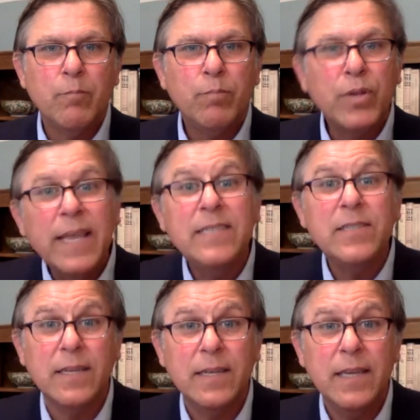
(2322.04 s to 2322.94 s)

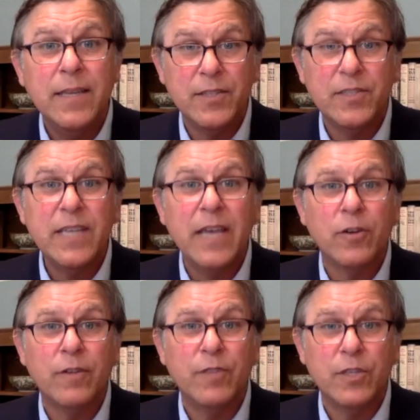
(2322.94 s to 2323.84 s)
place it in the
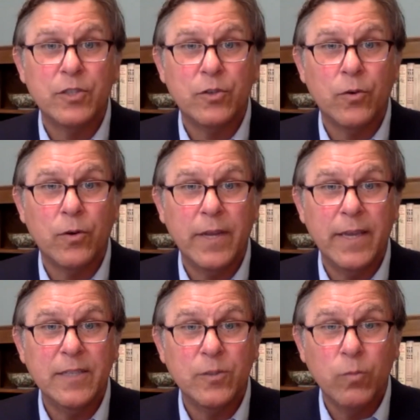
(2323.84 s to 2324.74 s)
center of the
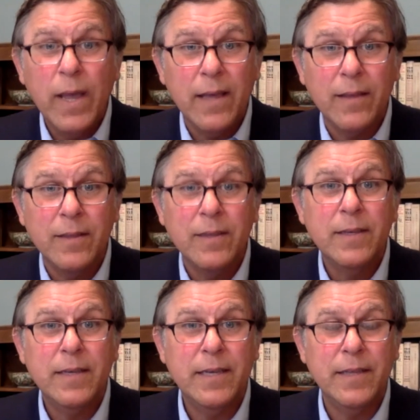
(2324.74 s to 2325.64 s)
story as well
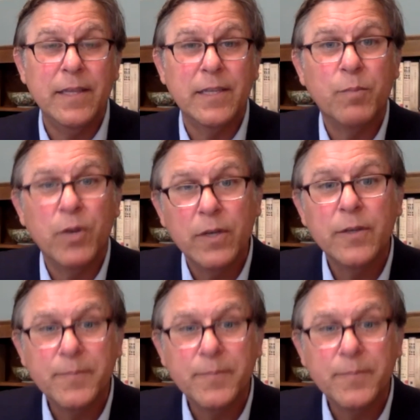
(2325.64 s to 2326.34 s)
in this book.